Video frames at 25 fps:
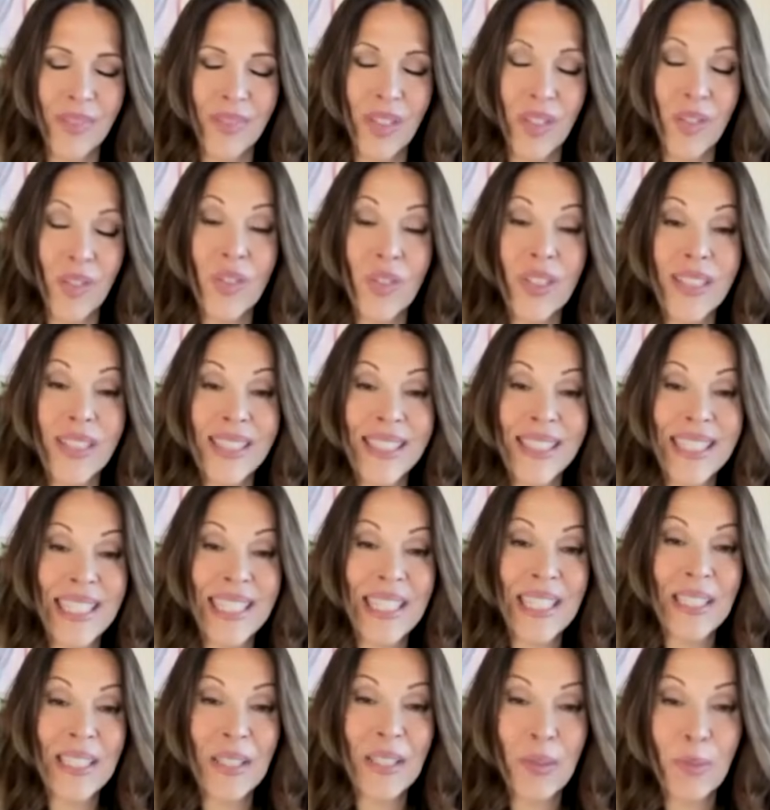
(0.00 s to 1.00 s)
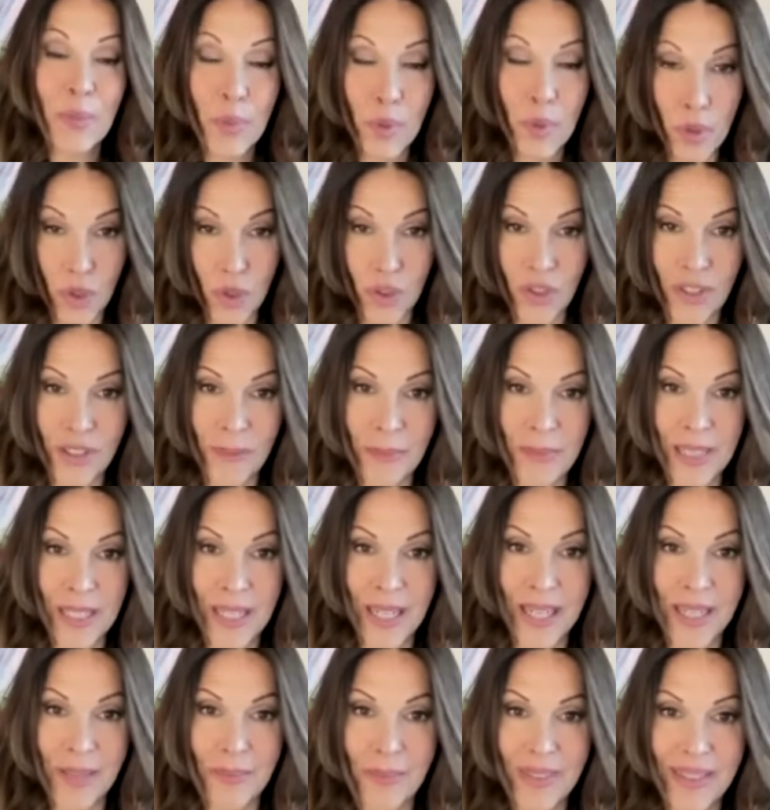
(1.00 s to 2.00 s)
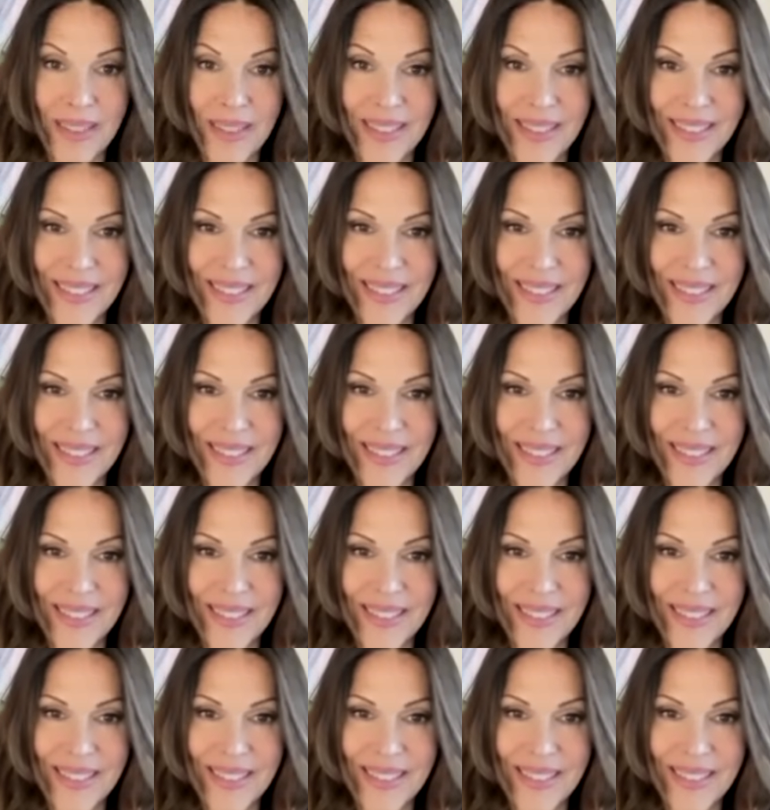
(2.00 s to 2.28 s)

You just need a little push sometimes.